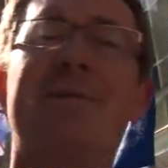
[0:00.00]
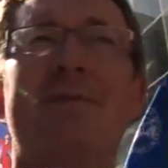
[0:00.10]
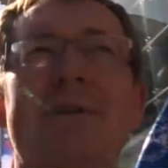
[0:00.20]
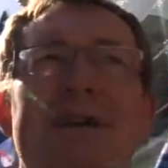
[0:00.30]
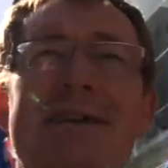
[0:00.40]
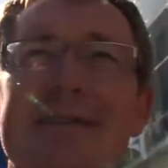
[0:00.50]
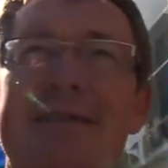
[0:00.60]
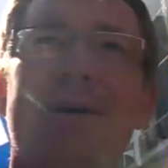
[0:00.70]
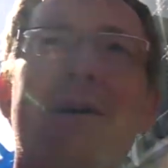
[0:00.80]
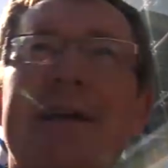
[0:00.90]
for a just
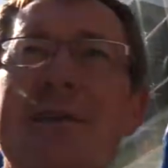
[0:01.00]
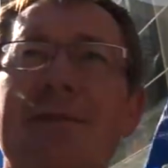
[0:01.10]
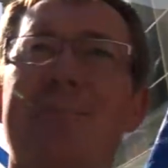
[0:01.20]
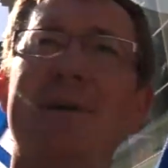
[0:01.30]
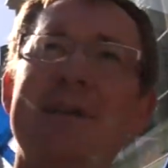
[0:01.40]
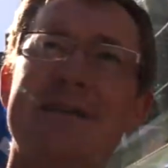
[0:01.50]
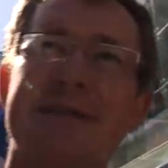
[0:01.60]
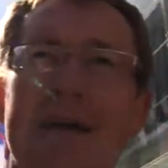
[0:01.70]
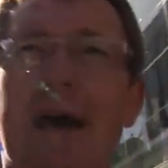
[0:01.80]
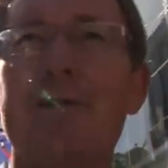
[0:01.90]
society, for peace,
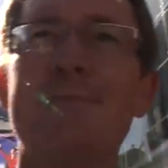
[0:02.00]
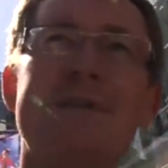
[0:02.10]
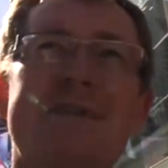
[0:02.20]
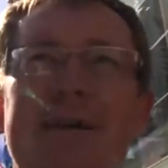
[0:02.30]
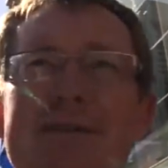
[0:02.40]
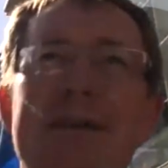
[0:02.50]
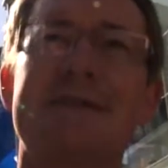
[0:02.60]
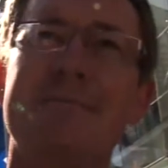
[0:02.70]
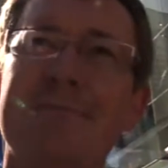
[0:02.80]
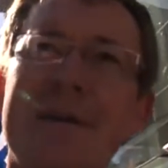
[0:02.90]
hope and
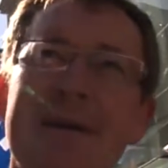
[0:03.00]
socialism,